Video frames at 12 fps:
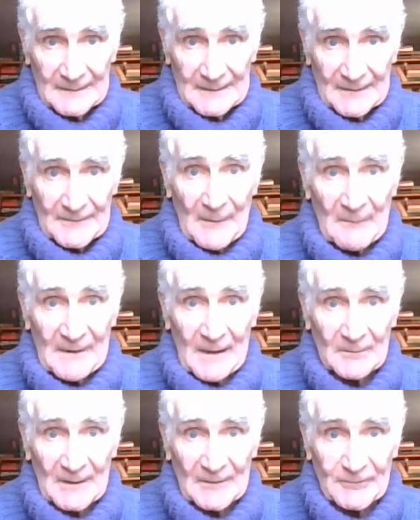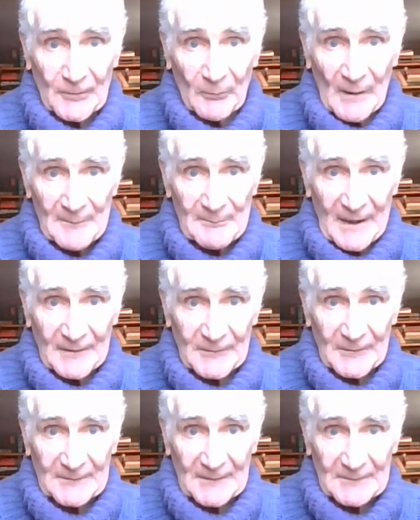Some of the outlets for white
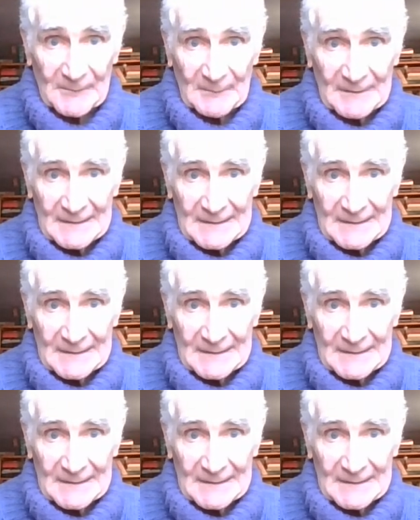patriotism